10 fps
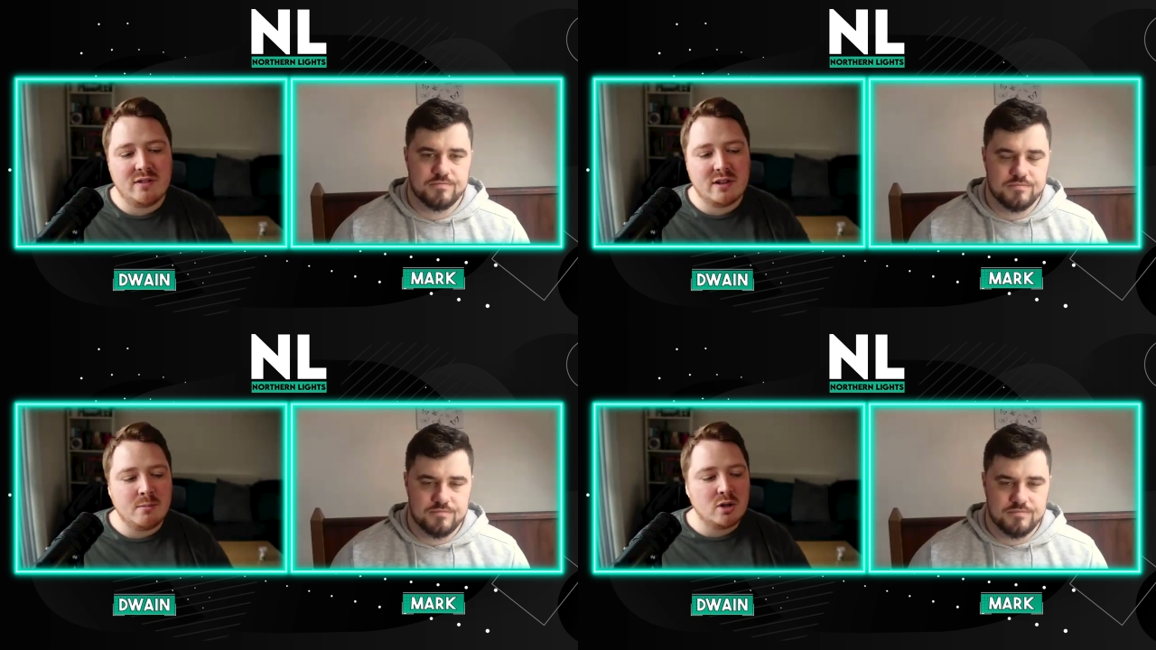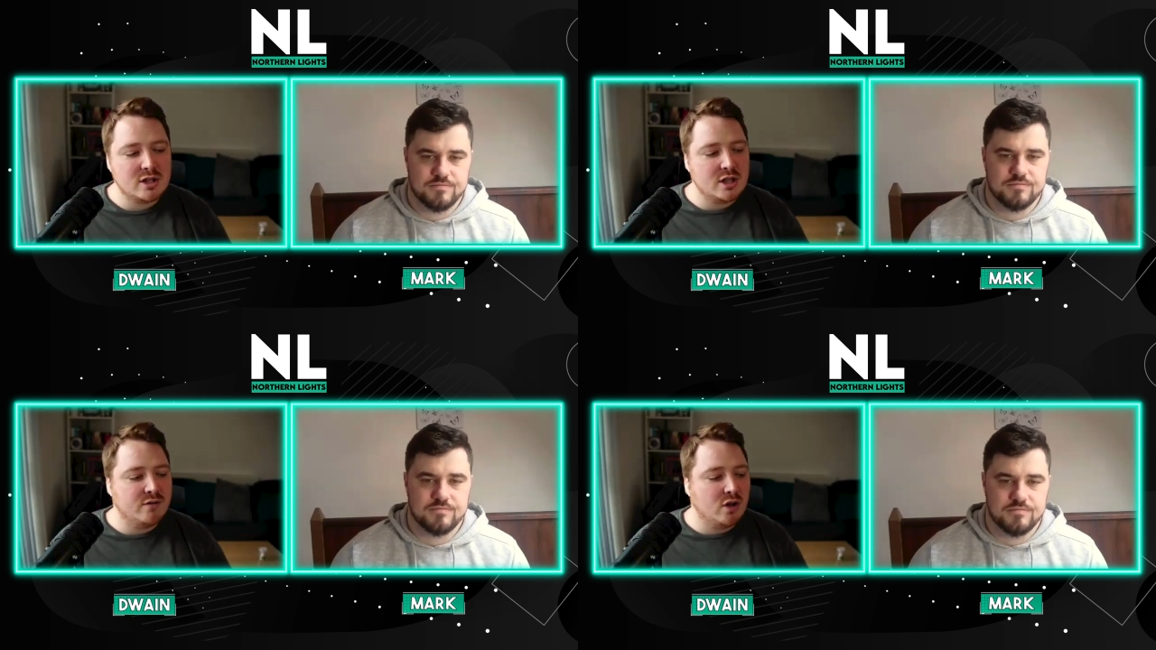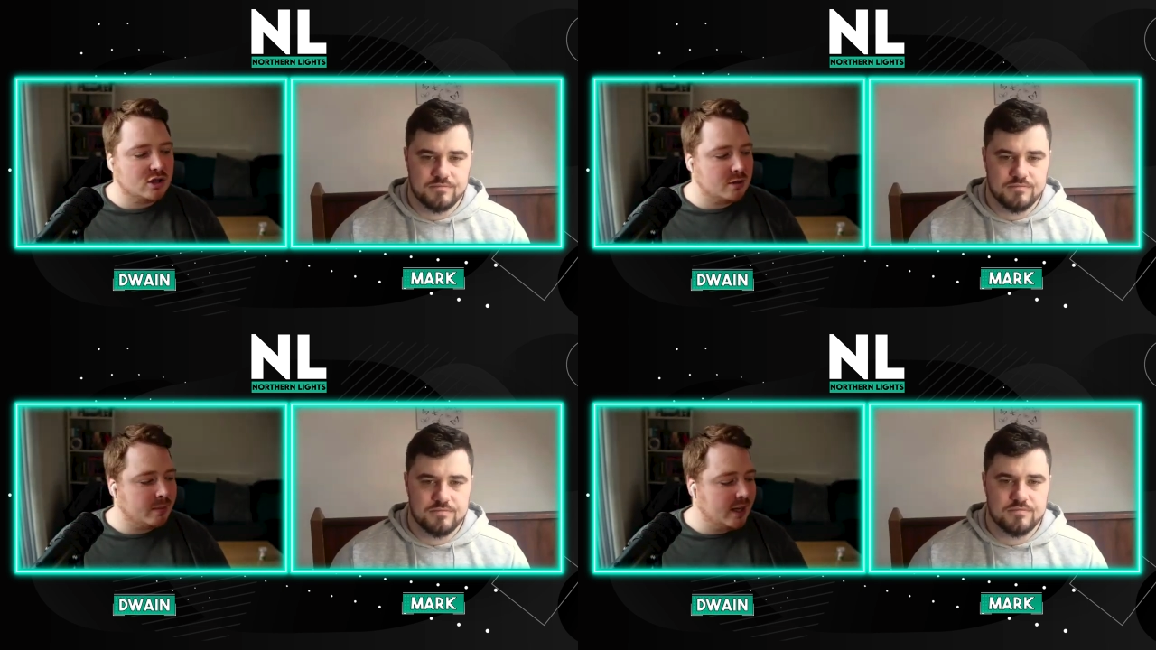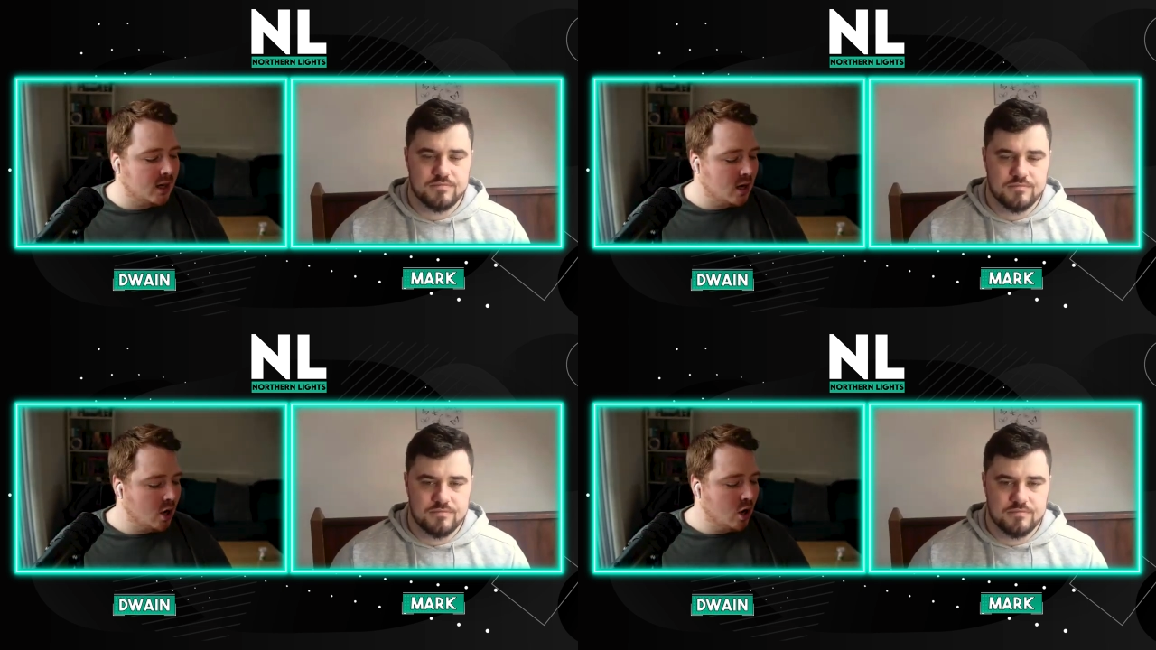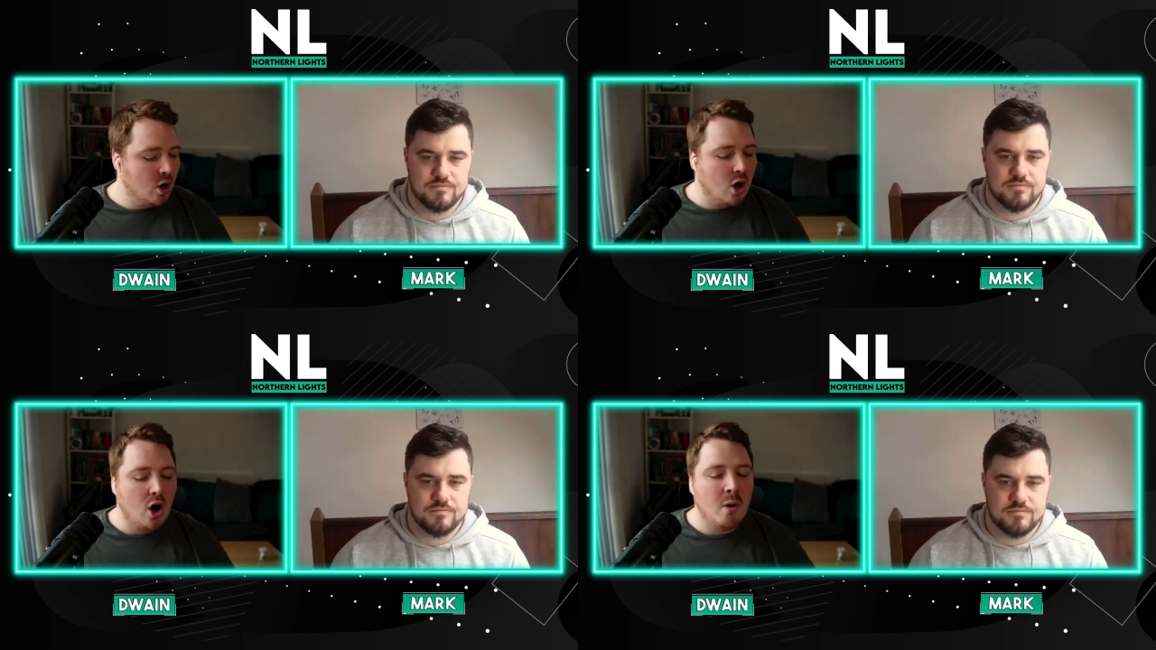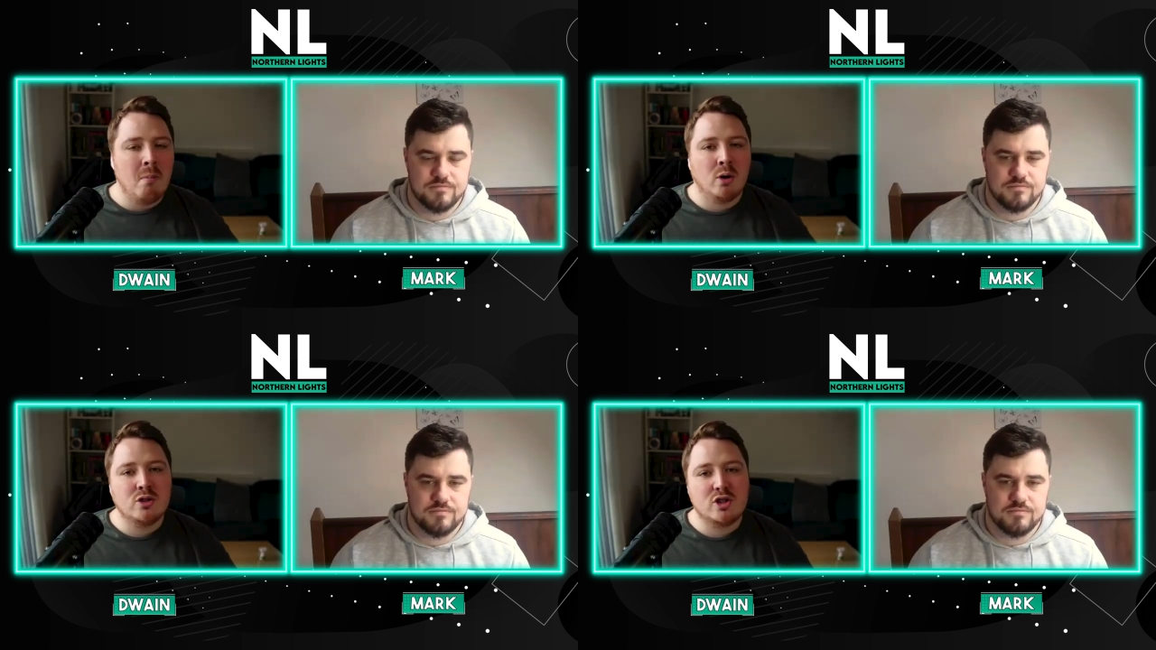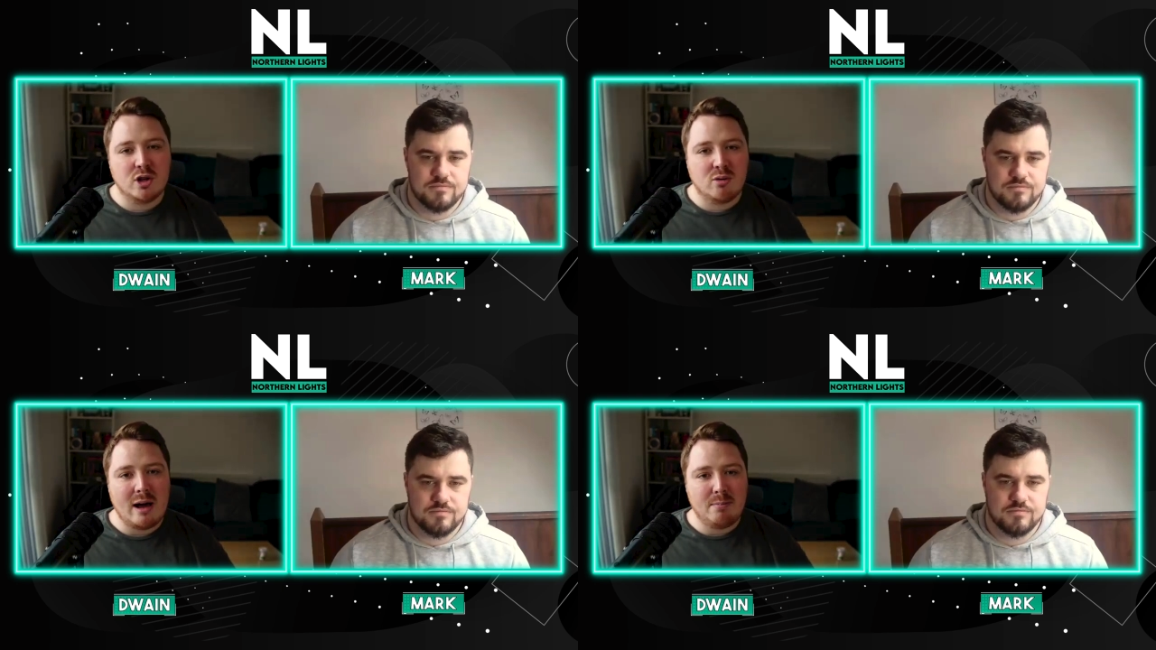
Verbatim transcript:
Speaker 1: I'm not saying you've got to be a monster grappler.